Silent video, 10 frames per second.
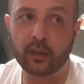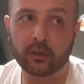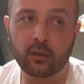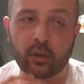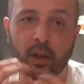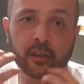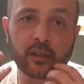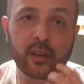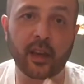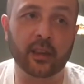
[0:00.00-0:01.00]
you're going to
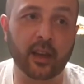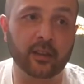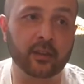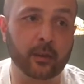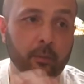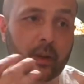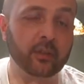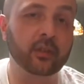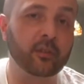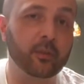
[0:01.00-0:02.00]
get that to the
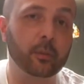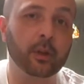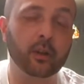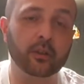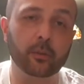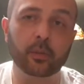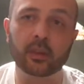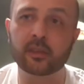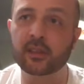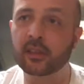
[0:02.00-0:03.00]
best of the plant's
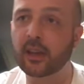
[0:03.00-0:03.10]
ability.